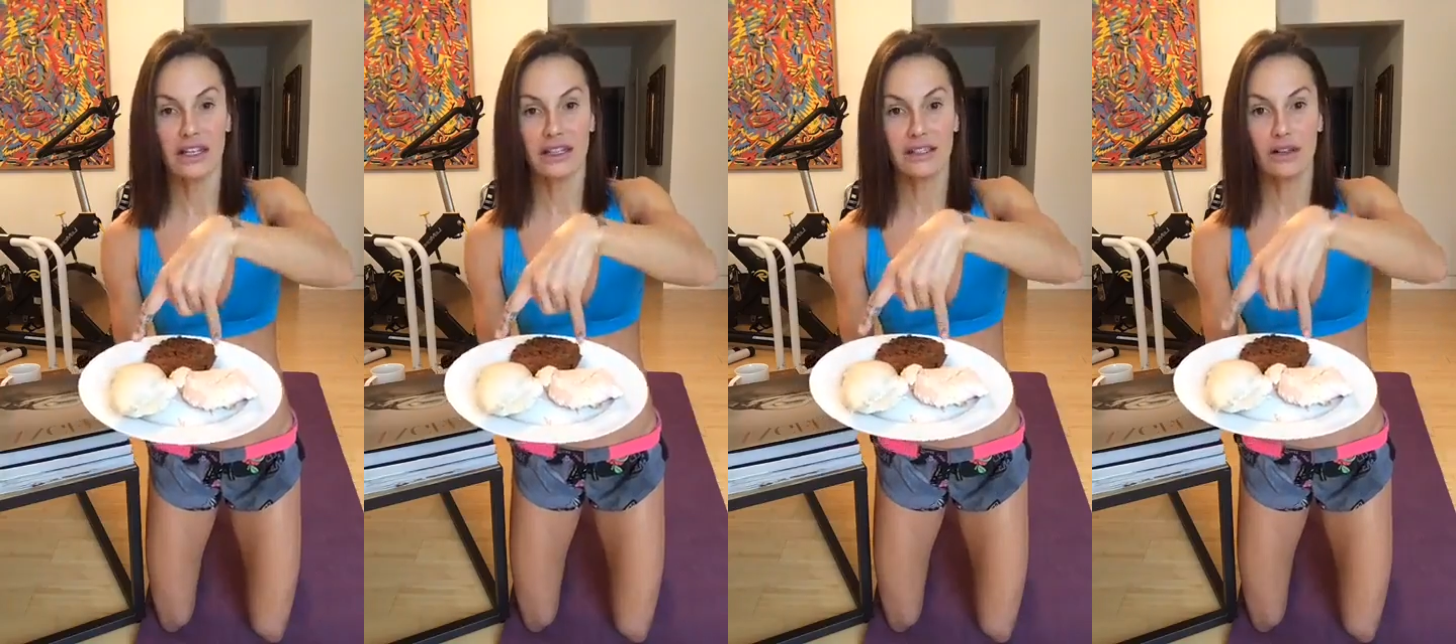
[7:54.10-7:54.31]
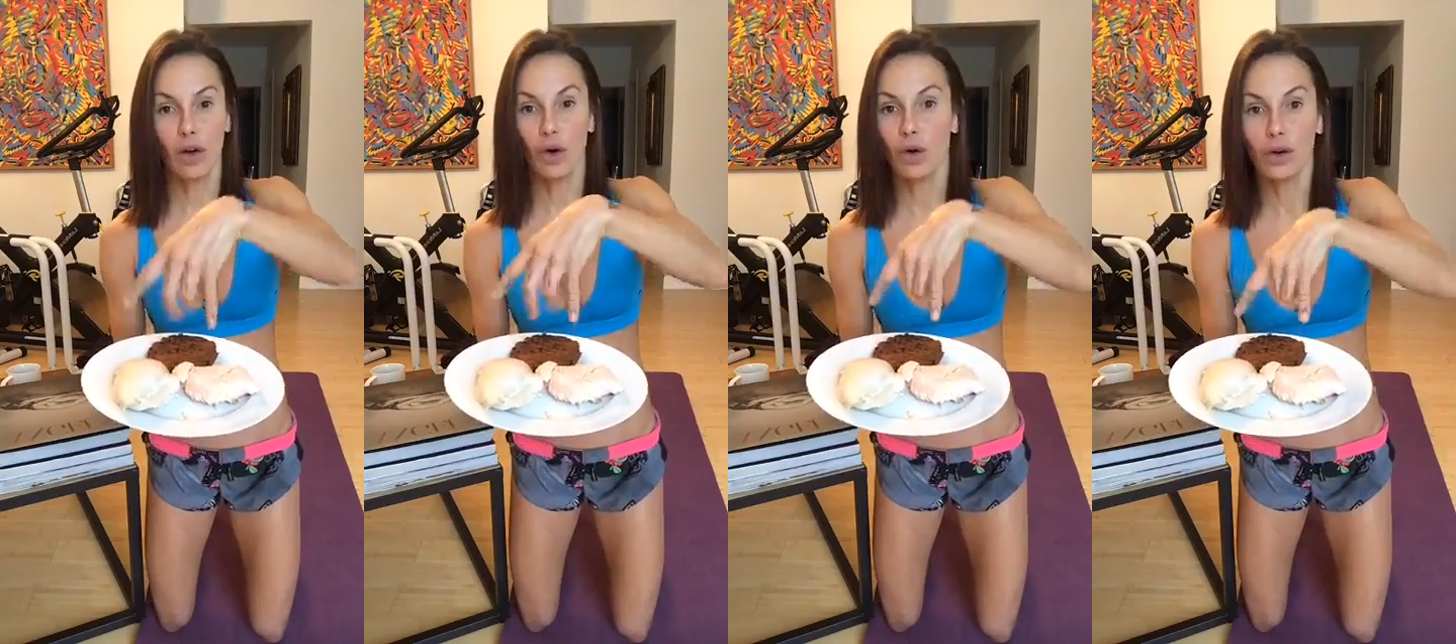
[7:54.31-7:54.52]

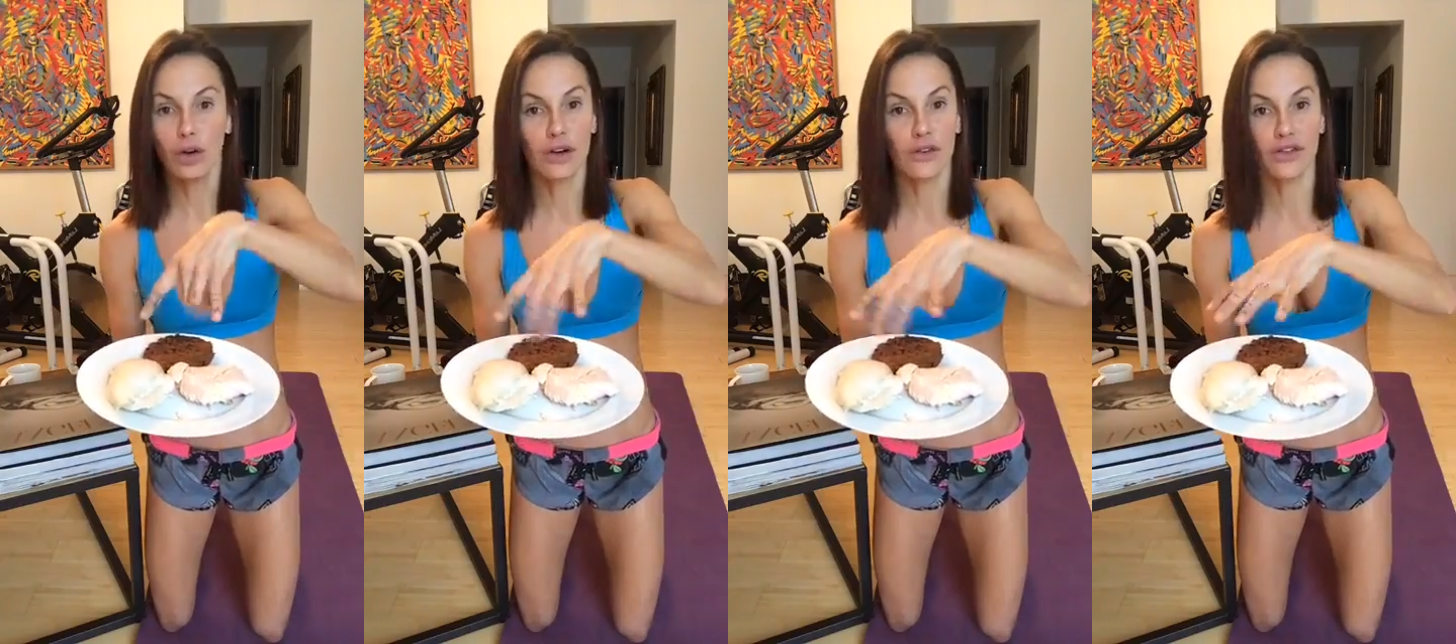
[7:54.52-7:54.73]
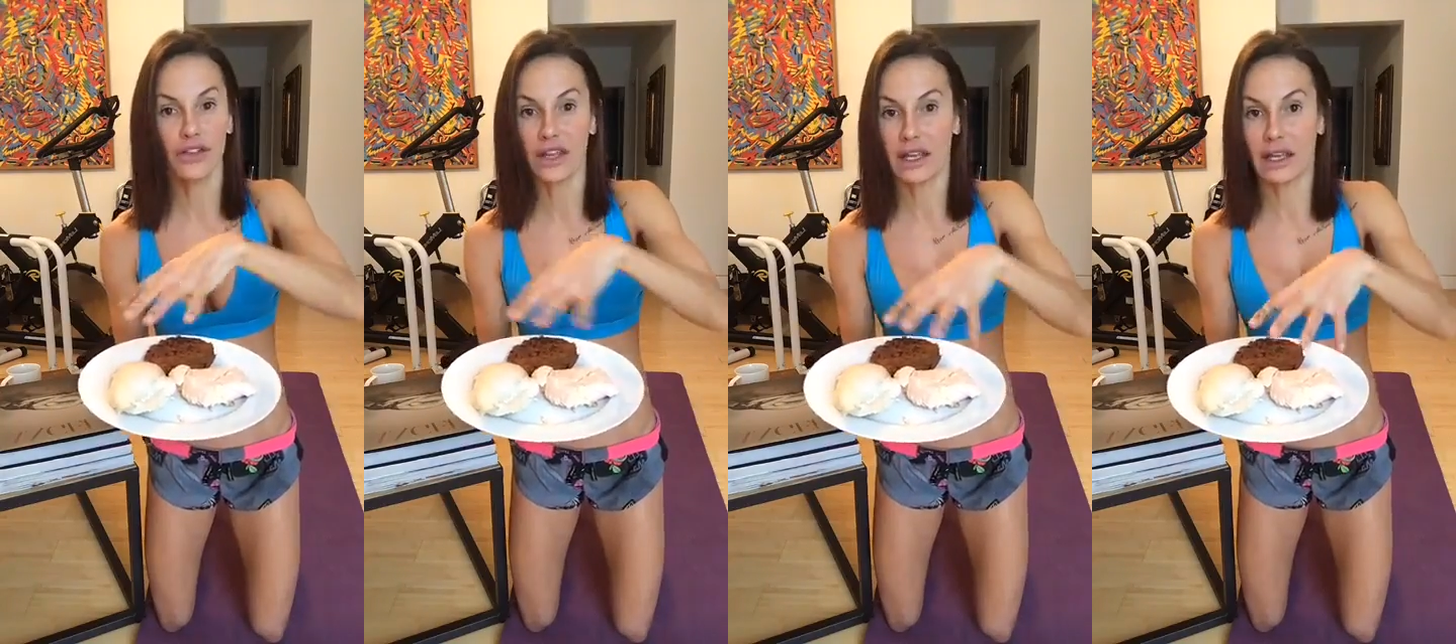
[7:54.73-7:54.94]
all of
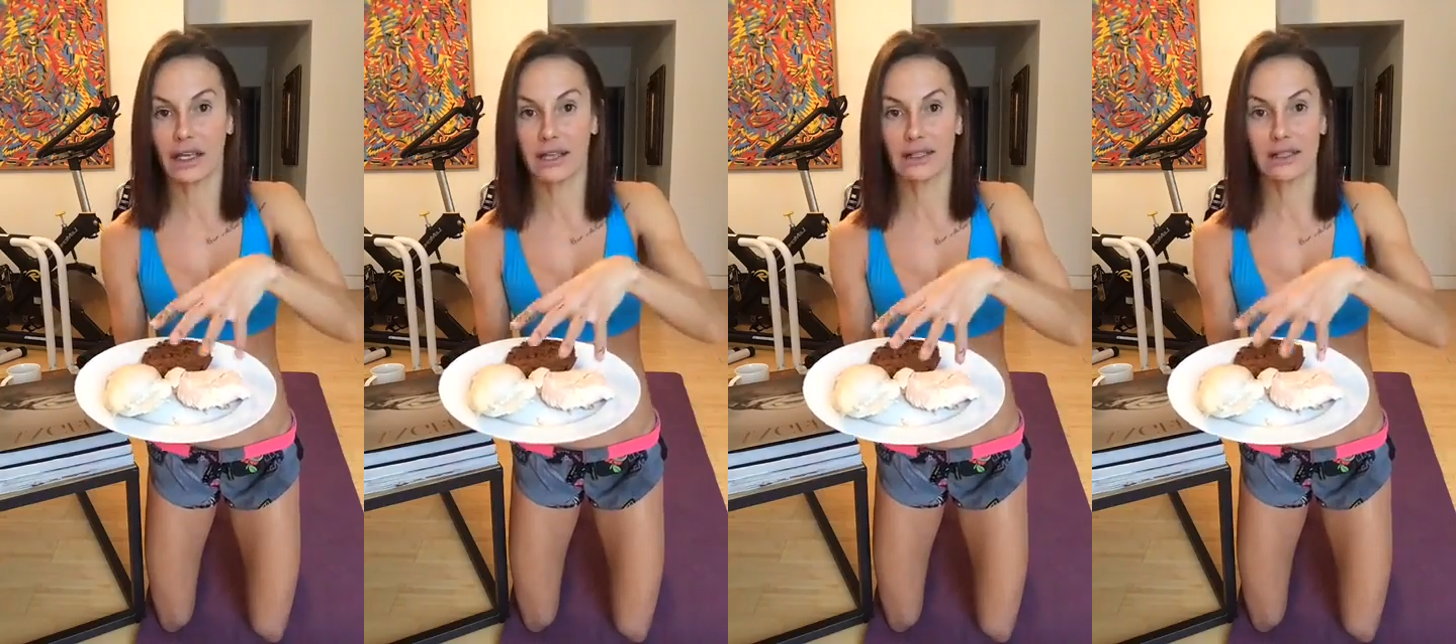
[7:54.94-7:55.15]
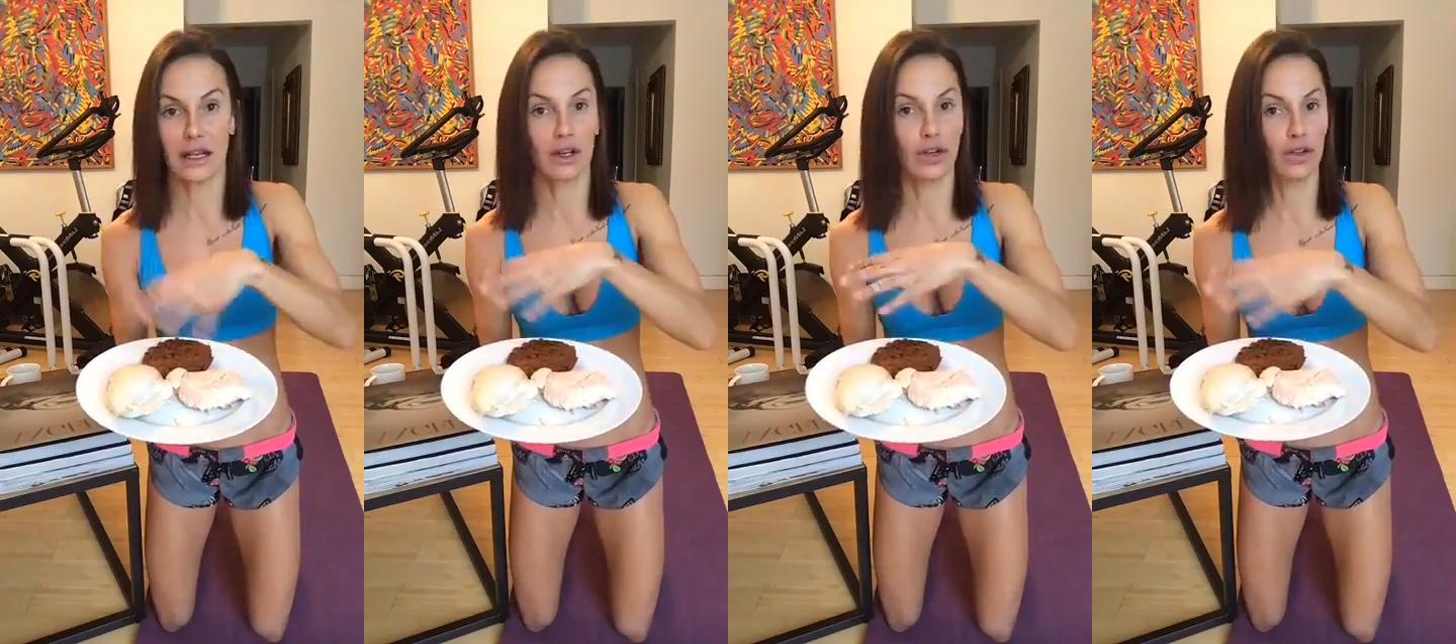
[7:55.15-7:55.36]
these,
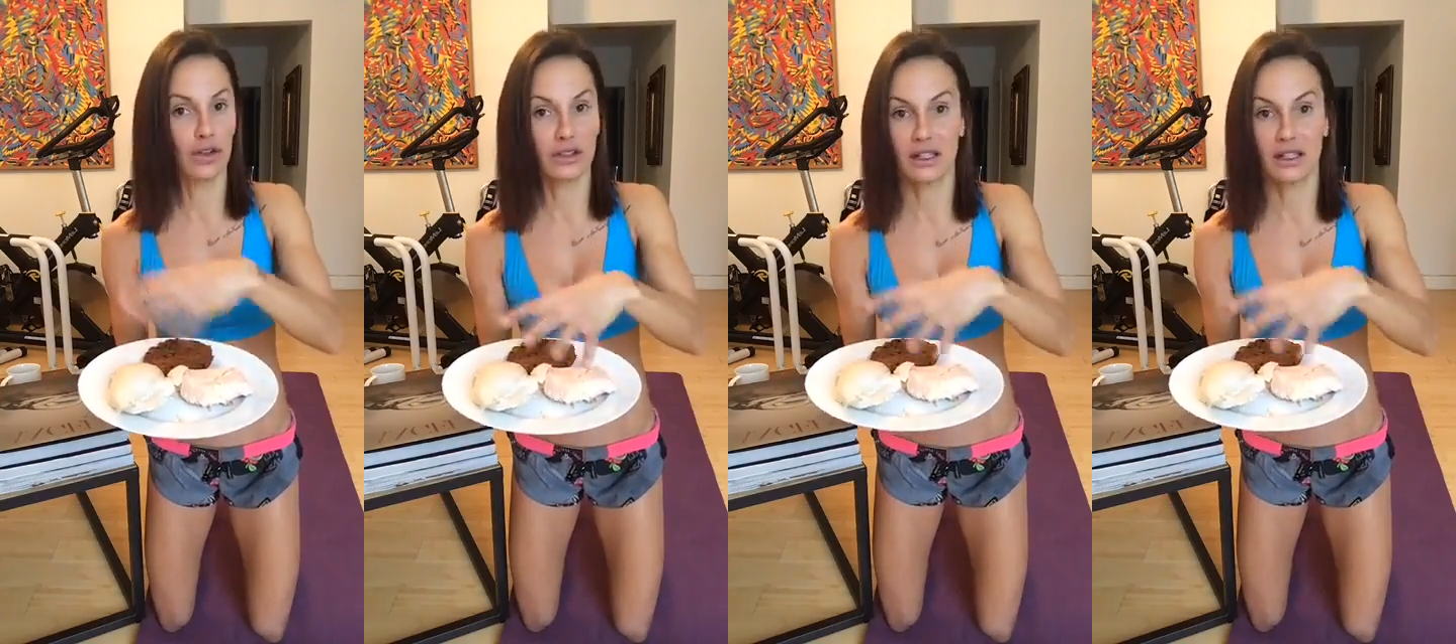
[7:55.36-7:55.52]
I cooked